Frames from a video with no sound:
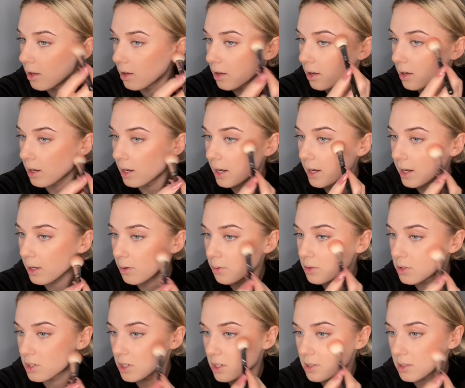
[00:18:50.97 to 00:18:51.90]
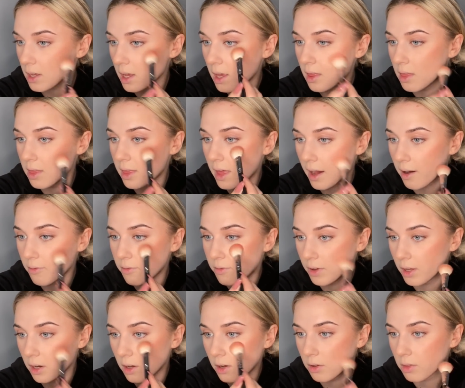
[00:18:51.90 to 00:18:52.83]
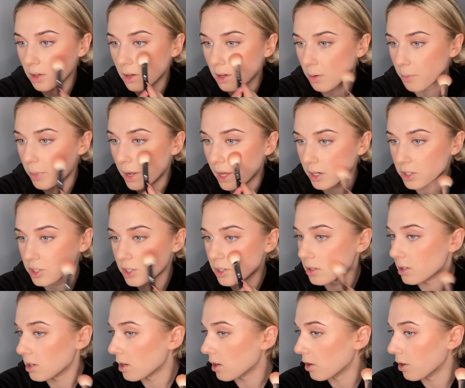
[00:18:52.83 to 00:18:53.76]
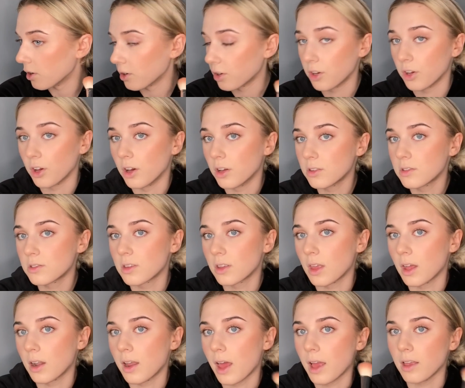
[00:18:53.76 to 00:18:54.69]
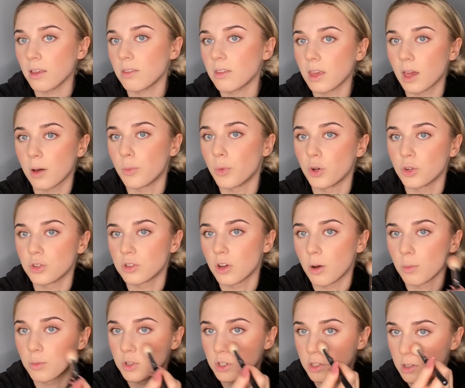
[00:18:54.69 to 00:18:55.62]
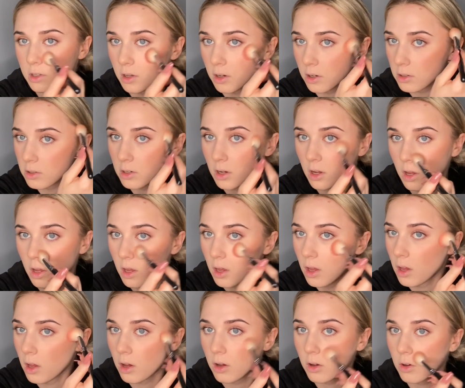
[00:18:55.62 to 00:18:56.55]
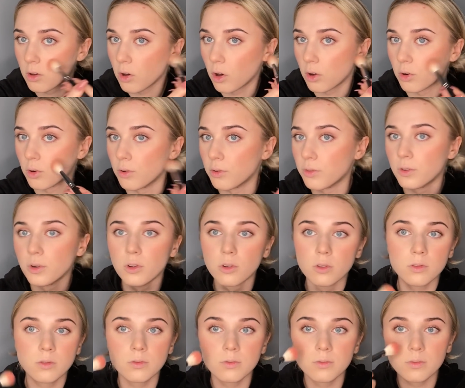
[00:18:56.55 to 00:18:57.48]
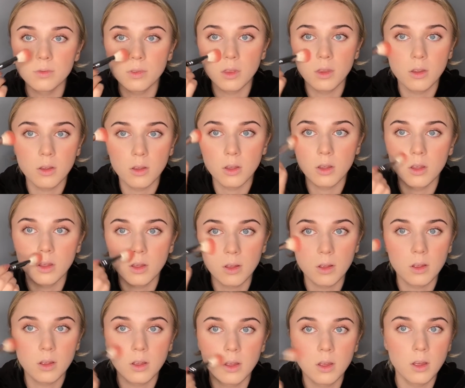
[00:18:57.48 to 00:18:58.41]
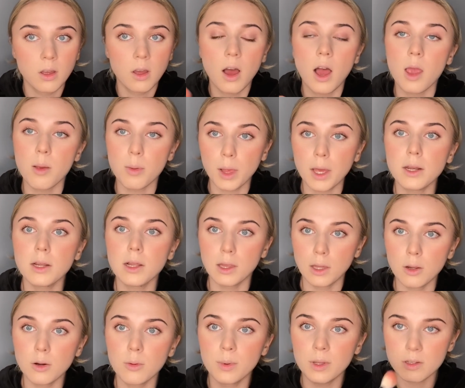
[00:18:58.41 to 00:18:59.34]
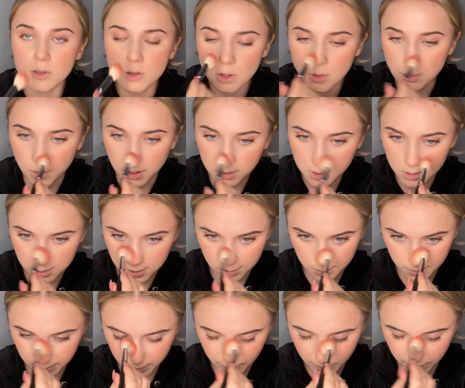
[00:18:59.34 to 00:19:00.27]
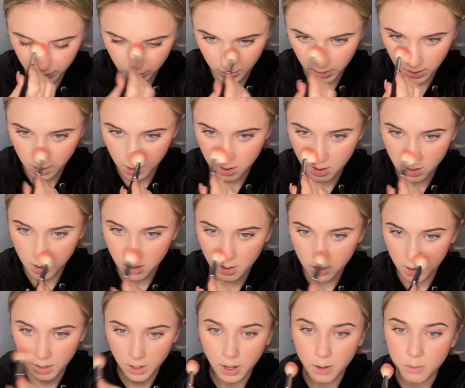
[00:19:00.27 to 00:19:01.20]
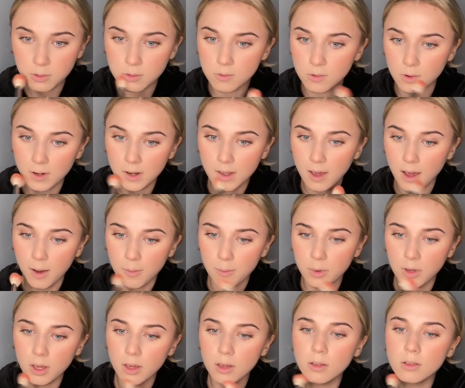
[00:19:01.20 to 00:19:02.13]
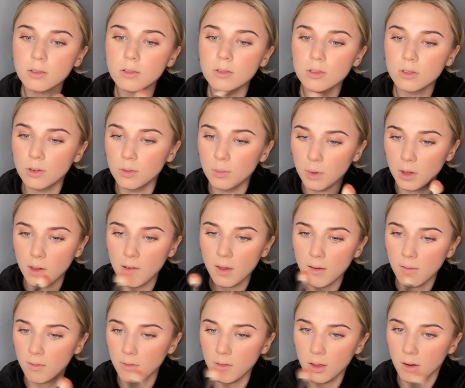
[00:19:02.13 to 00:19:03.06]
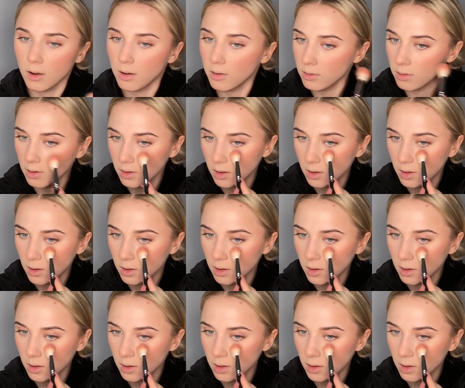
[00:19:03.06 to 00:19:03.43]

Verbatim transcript: clearly it was just in that video the complexion didn't look good so then anything up on top just looked god awful I played a little bit too much I was really happy to be you know